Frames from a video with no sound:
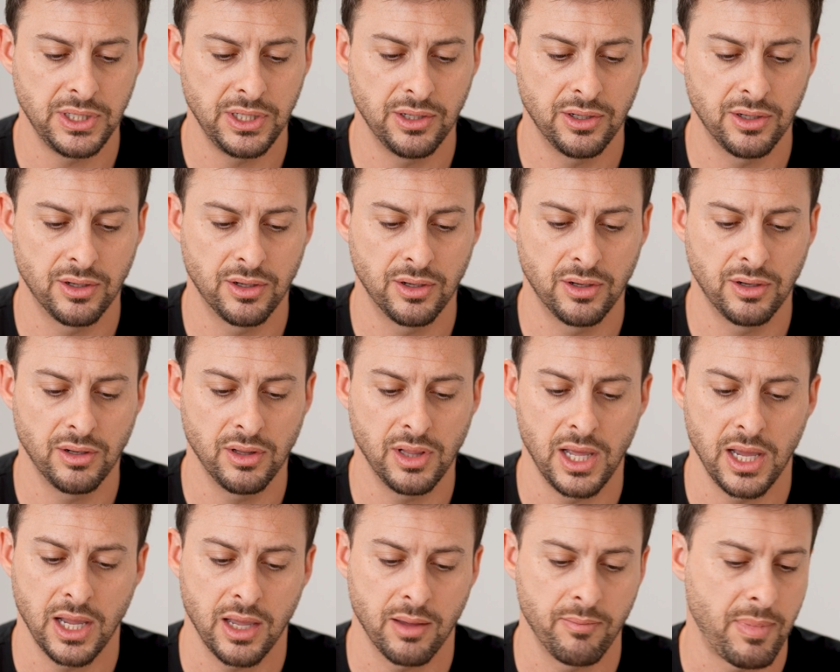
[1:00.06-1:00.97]
here,
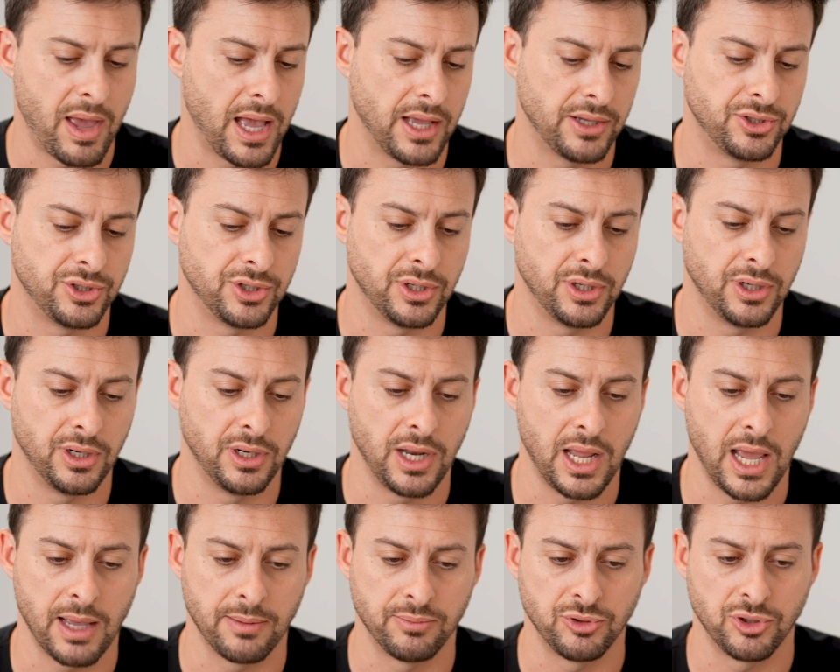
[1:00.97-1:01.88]
like imagine
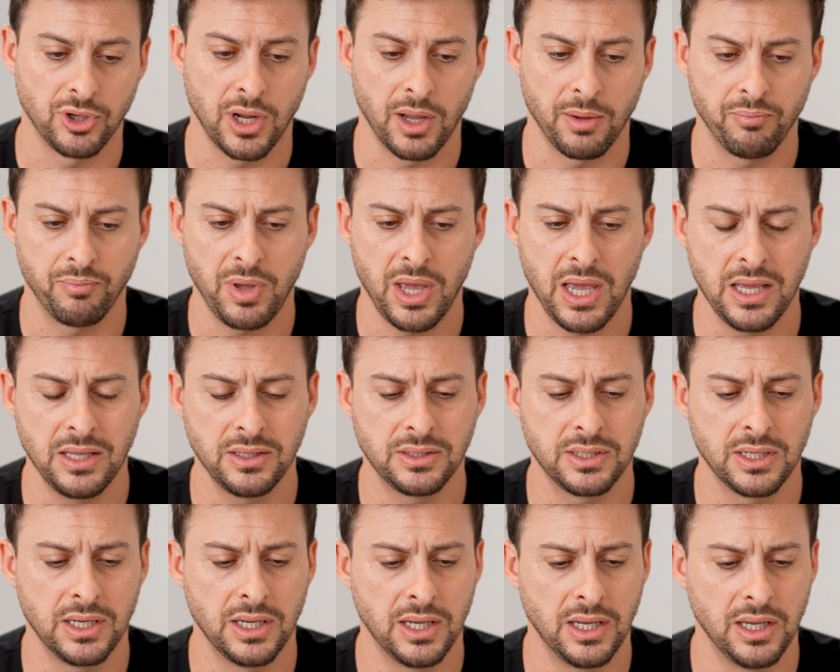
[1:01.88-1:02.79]
an abstract
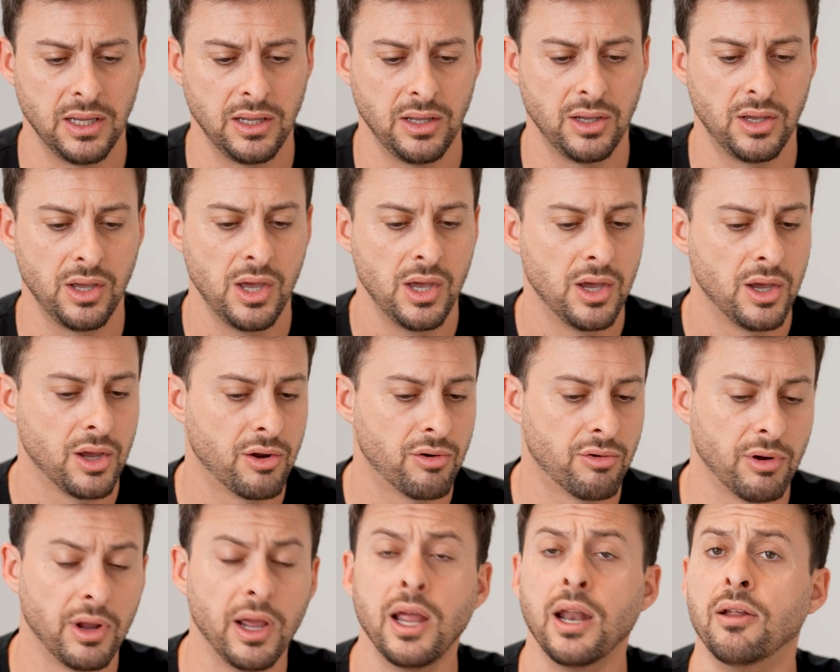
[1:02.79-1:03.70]
painting,
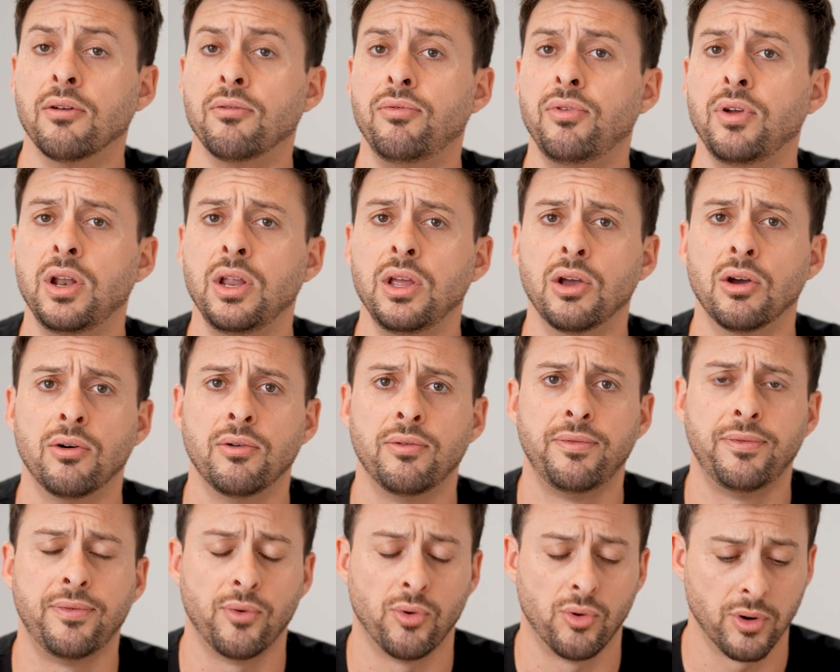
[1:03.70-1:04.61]
create a video
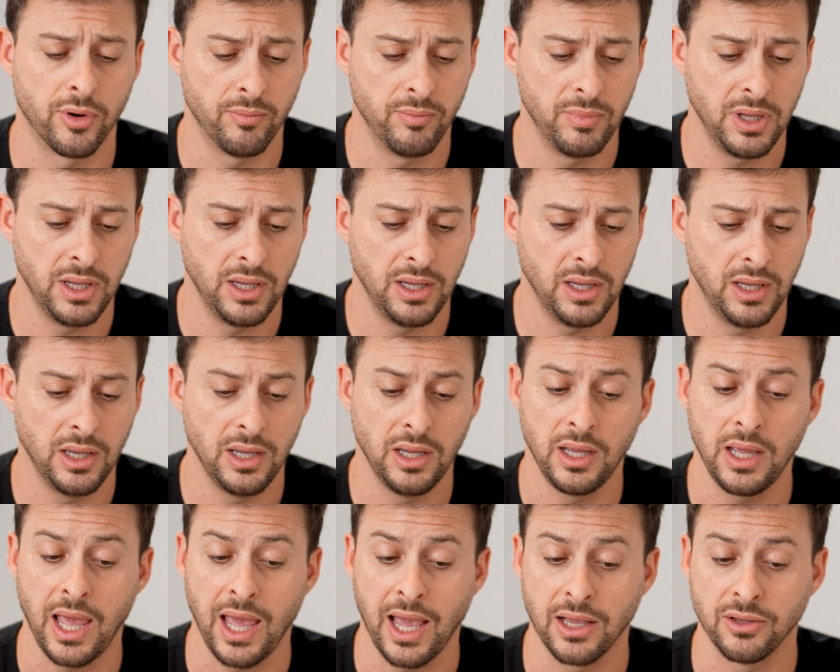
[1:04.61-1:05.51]
for
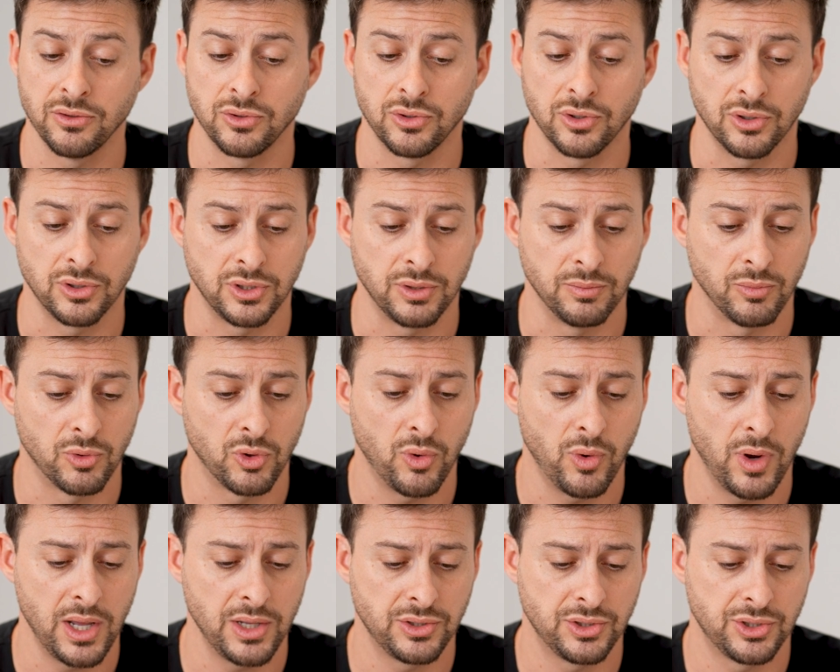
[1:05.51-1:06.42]
me, answer some
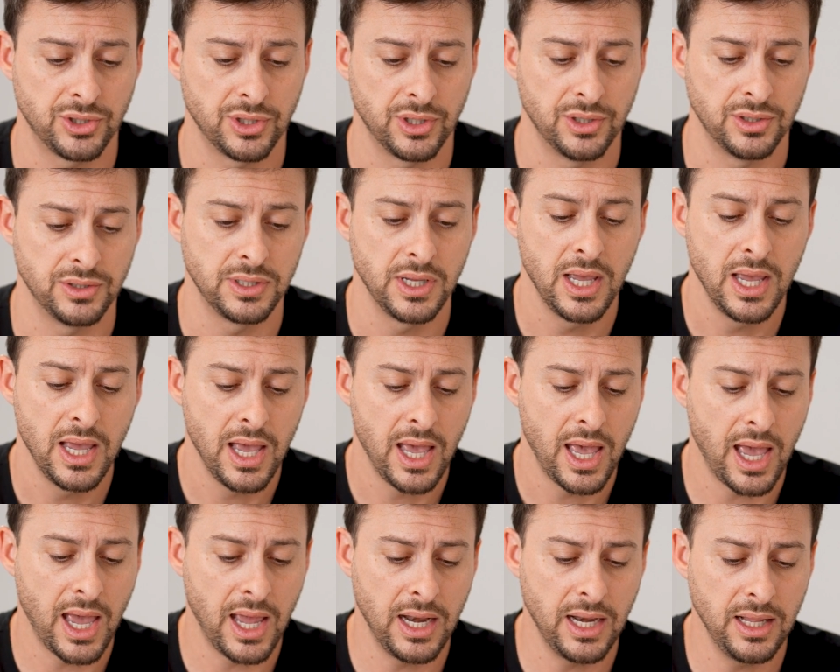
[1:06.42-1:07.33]
questions.
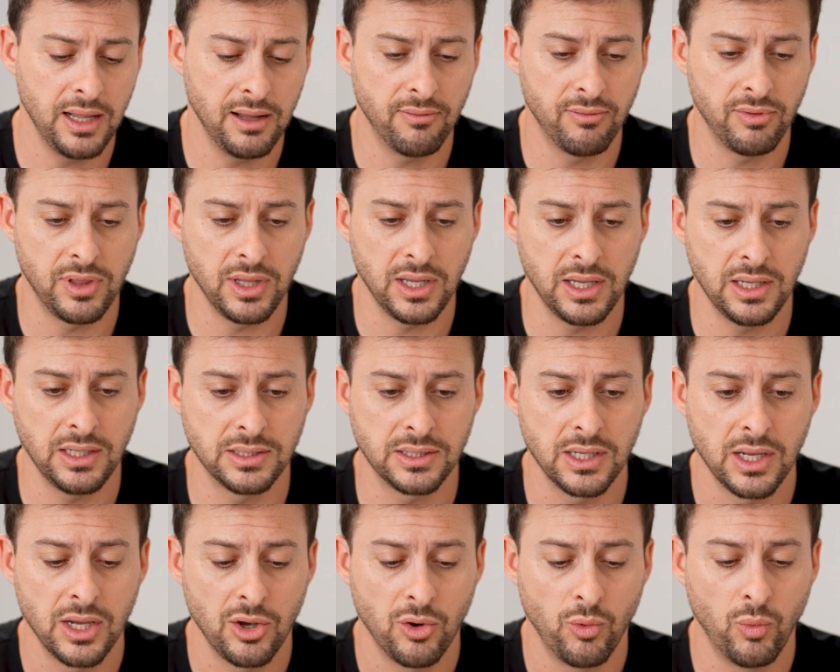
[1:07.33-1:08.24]
Any of
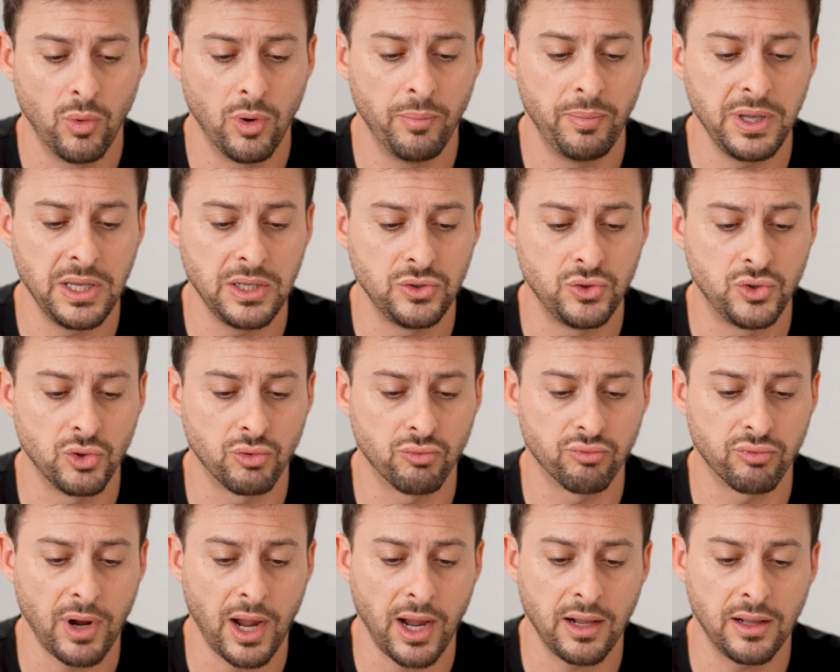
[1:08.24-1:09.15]
these will be
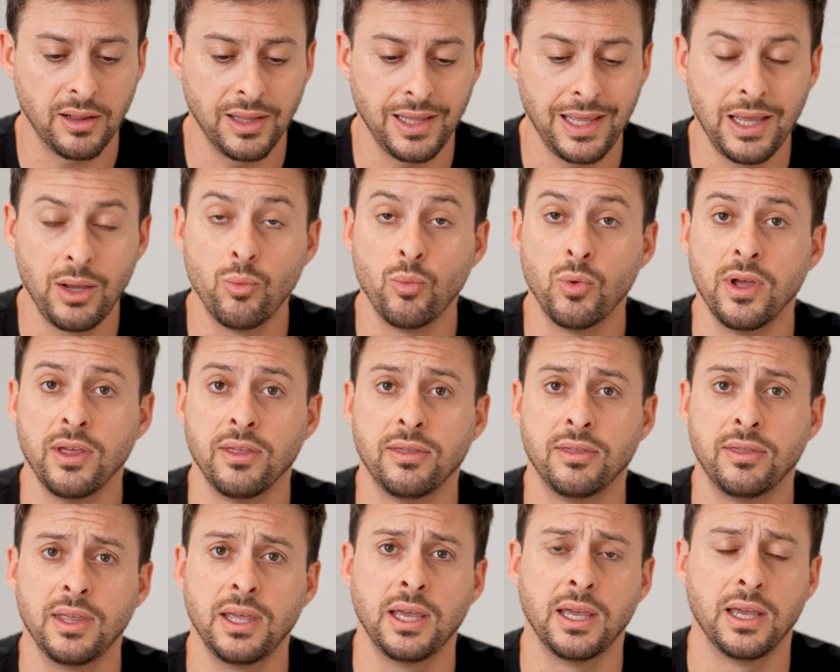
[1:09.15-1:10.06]
directly
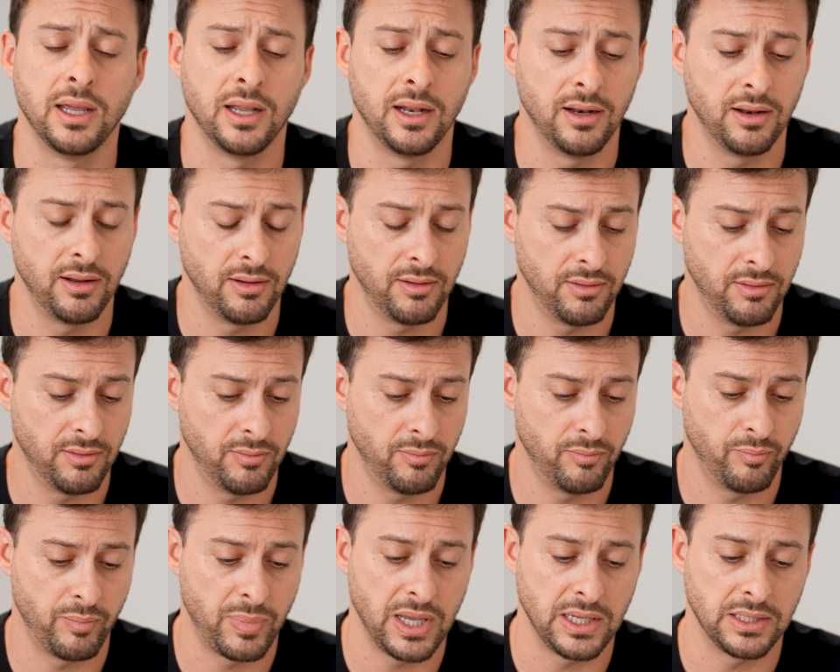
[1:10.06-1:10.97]
within
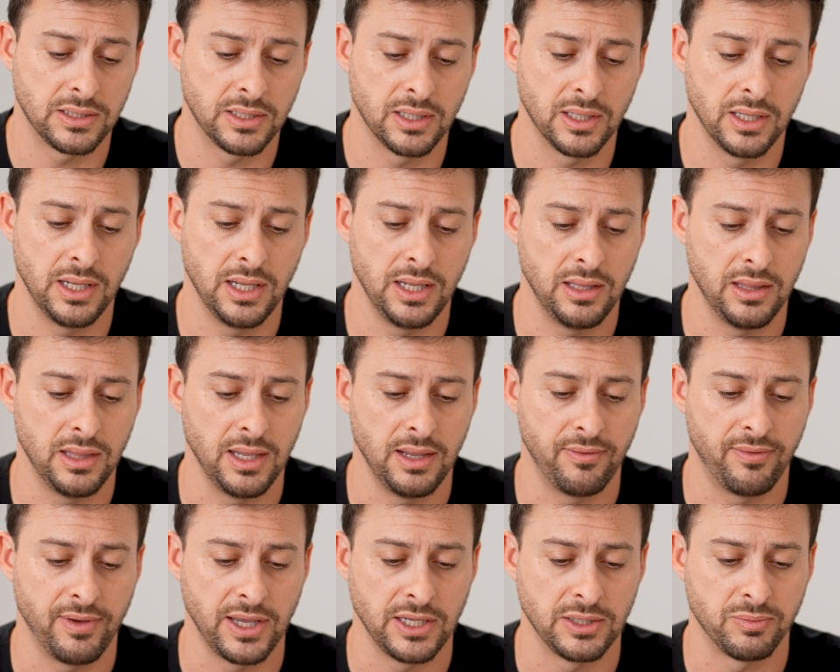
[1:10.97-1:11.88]
basically
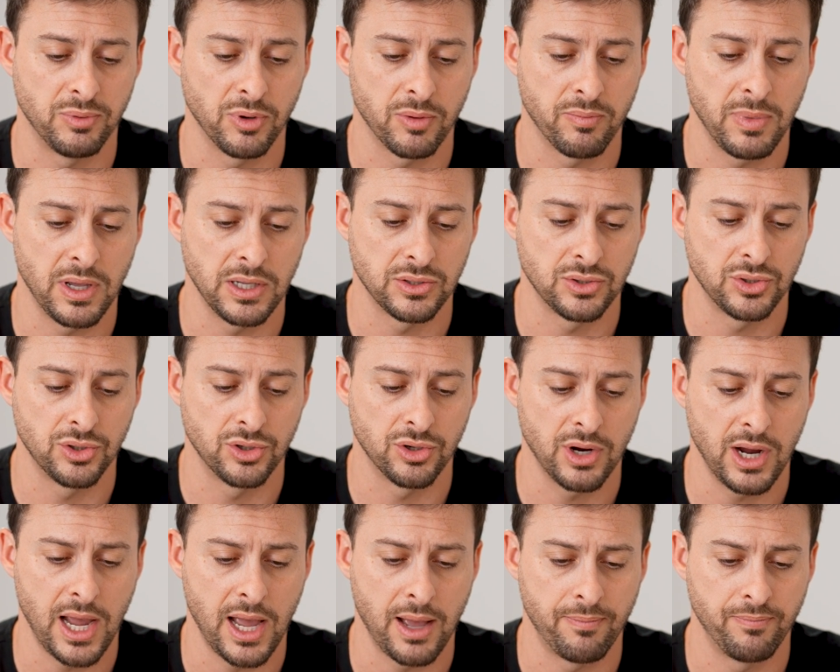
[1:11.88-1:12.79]
the Facebook
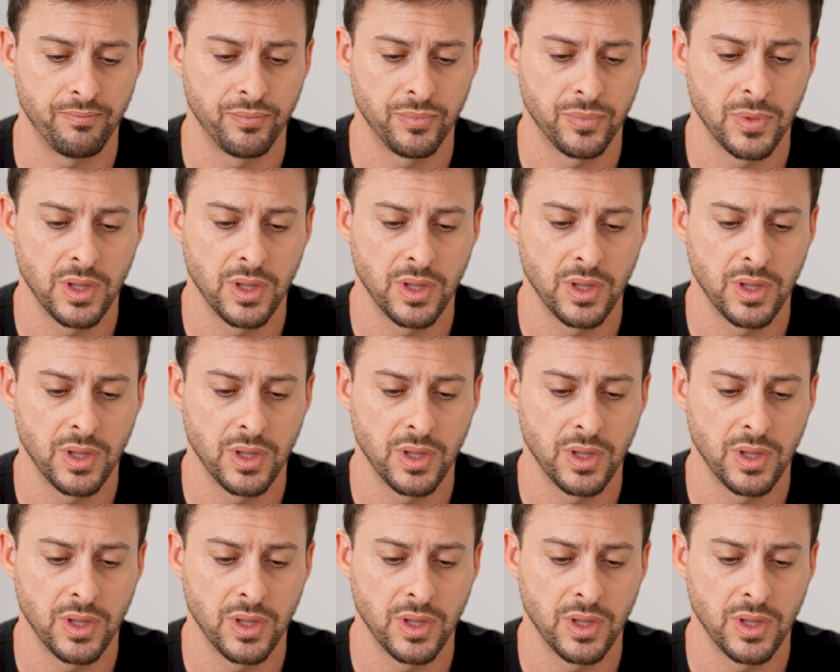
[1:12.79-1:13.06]
Messenger app.